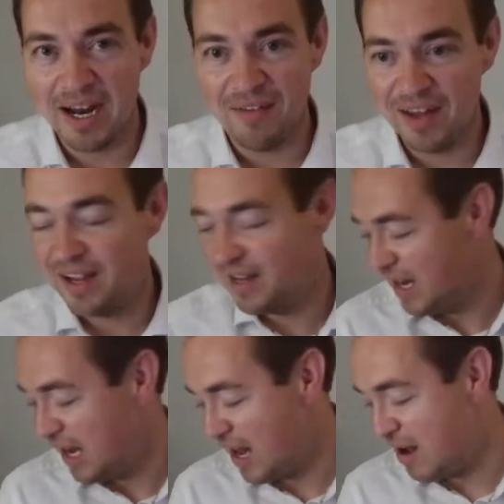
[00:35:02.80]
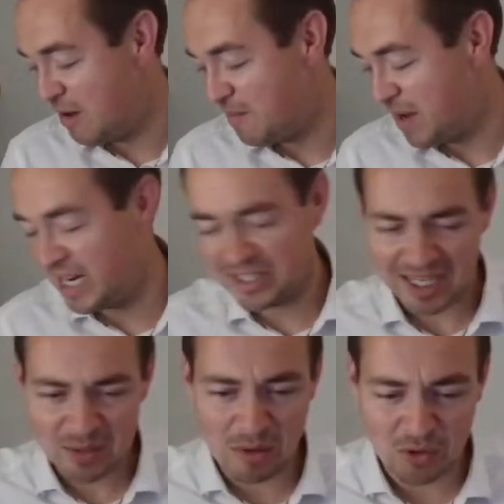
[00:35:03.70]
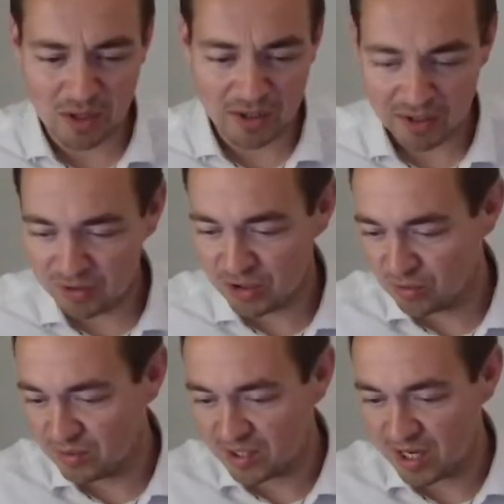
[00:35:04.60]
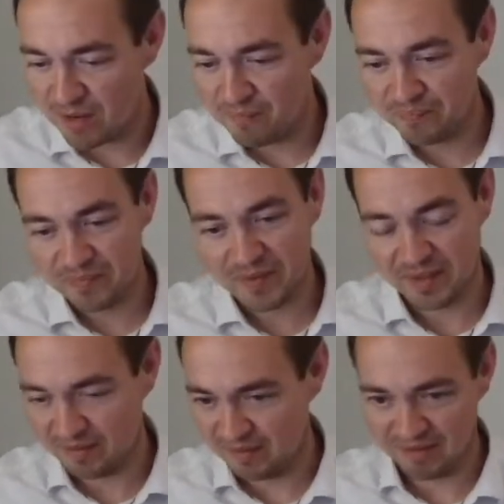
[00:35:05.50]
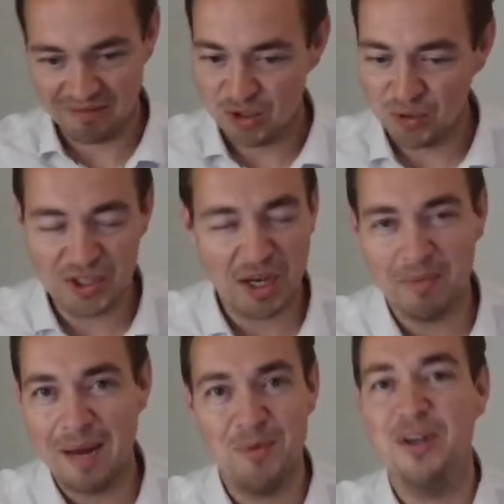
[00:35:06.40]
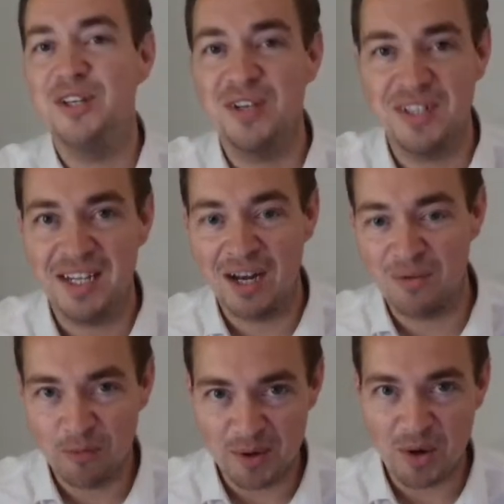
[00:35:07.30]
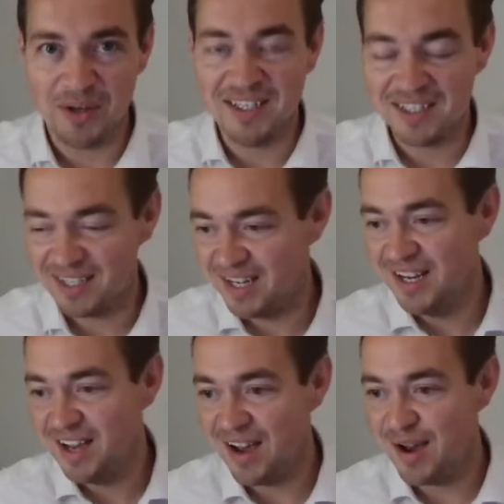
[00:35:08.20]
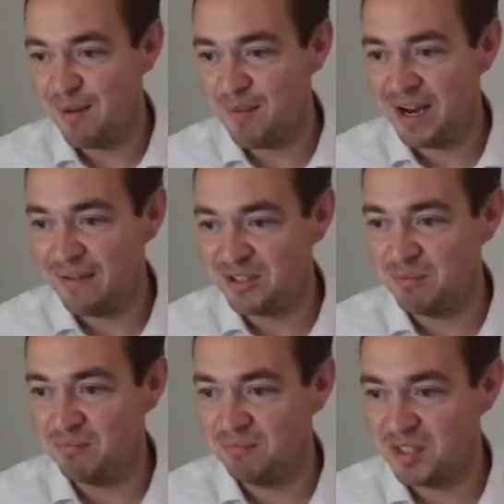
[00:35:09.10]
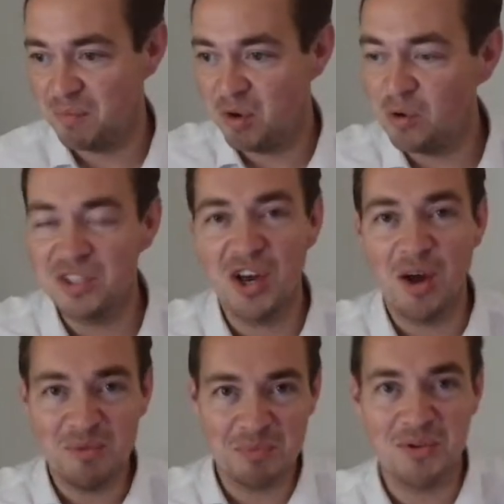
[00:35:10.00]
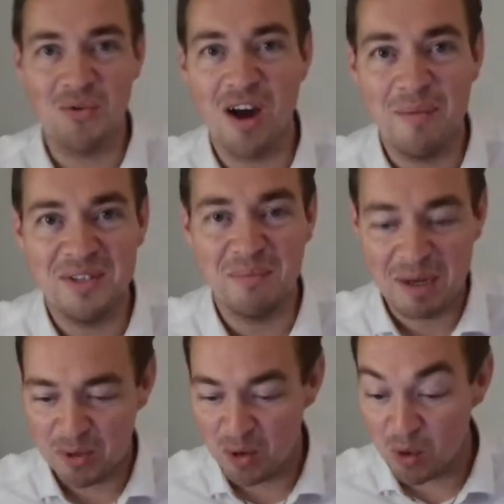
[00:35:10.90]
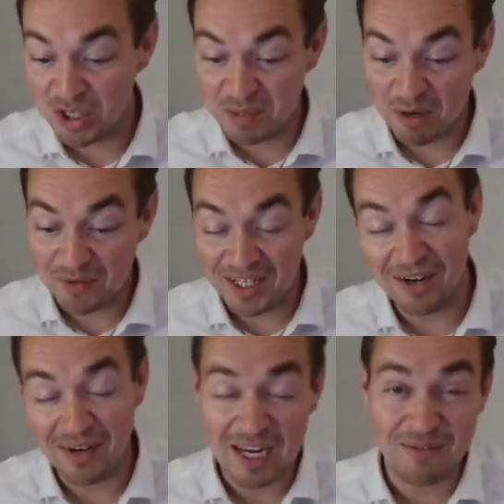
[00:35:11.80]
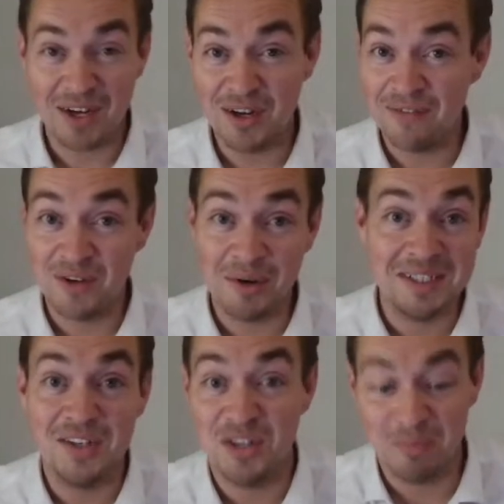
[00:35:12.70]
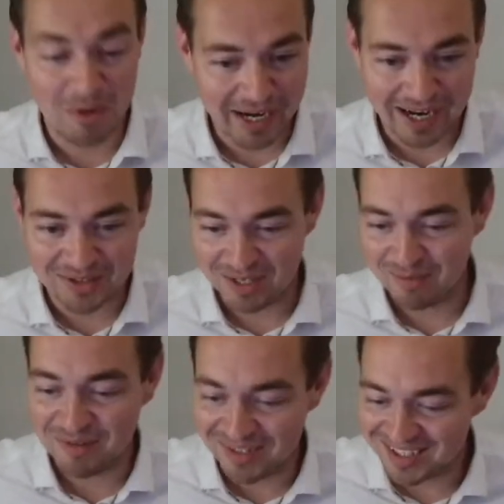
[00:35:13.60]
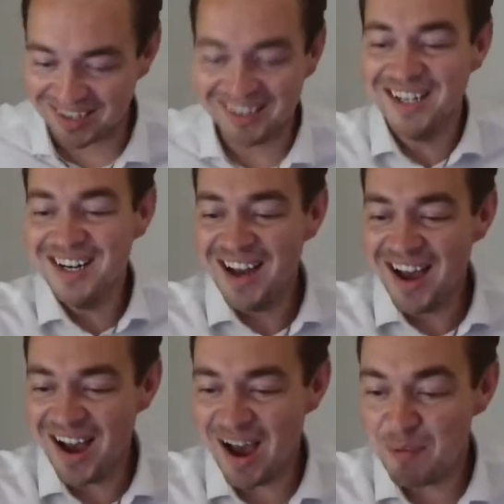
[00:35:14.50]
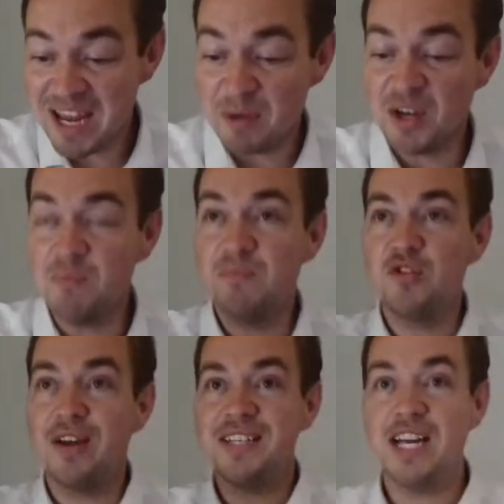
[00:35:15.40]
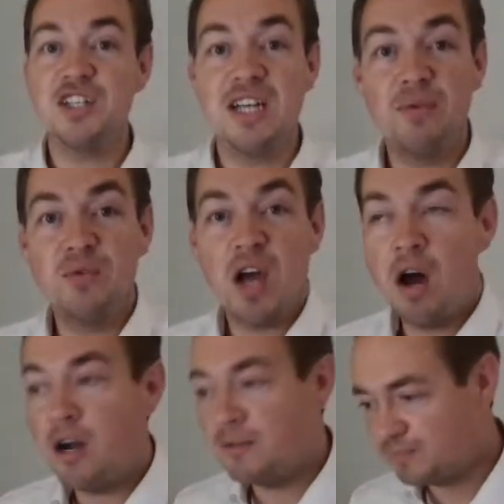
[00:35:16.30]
there. And that's what I'm trying to do. Short term game, not interested in that. I'd rather be honest, and have some long-term subscribers and people who are watching my video, even though you have no intention of buying a house at the moment. So, but yeah, so transaction levels are